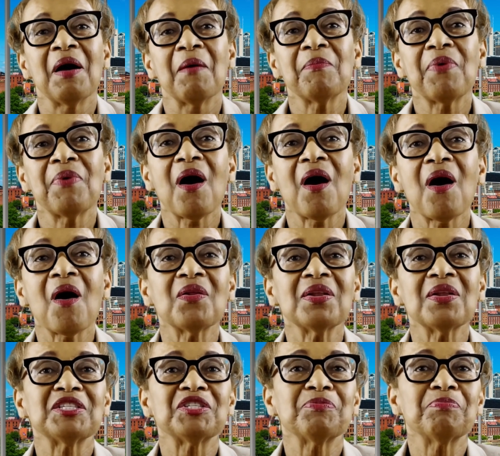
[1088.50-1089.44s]
Paul
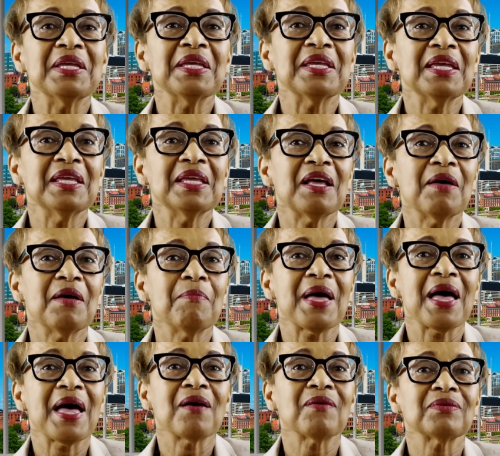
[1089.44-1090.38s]
is speaking
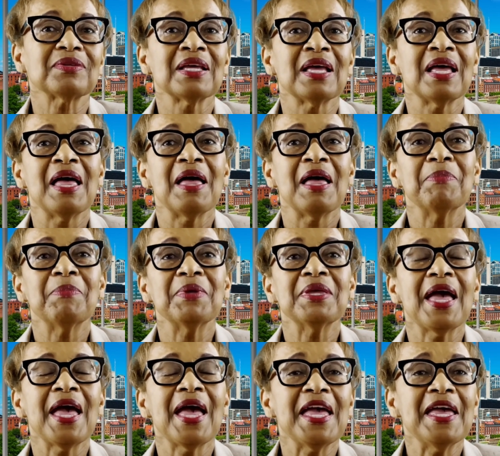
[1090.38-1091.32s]
about
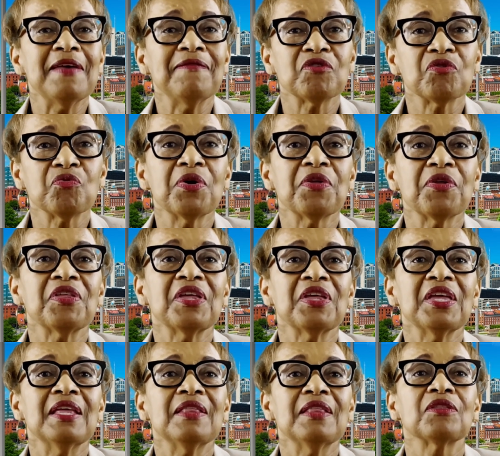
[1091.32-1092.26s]
behavior
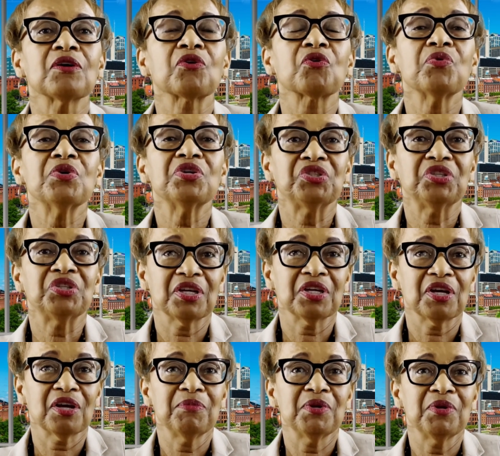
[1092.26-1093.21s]
within the Christian
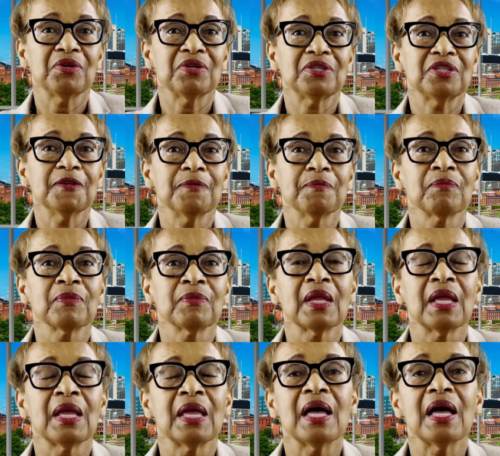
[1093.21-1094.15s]
community,
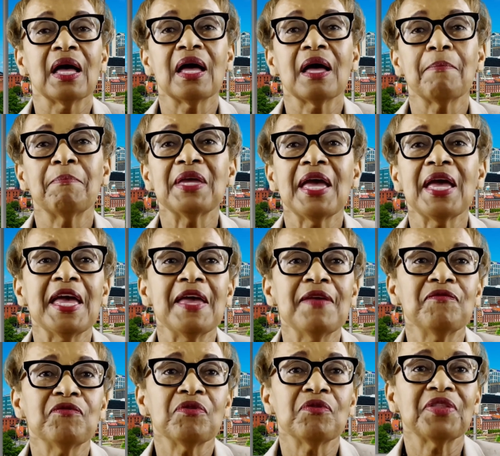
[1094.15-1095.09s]

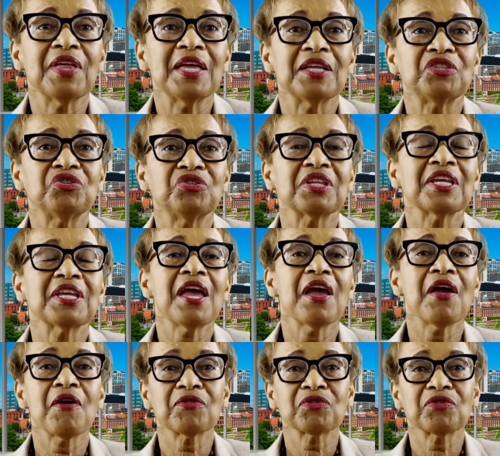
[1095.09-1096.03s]
behavior that should
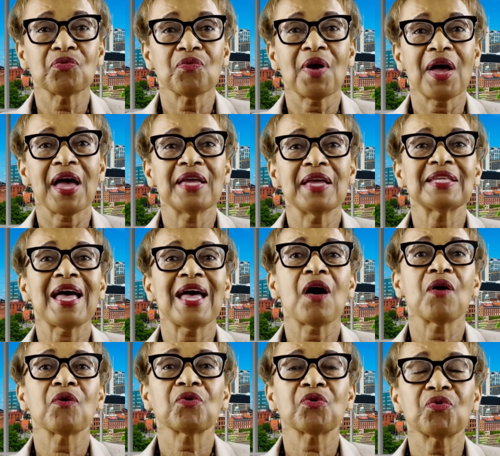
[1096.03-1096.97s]
characterize
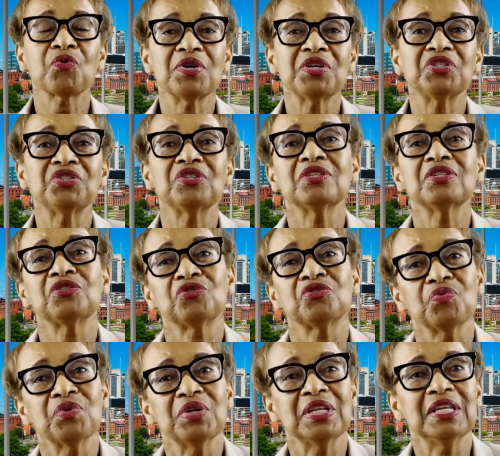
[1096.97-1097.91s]
how Christians
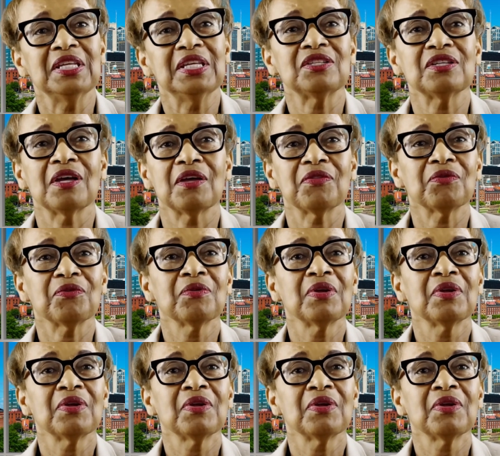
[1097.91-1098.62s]
treat each other.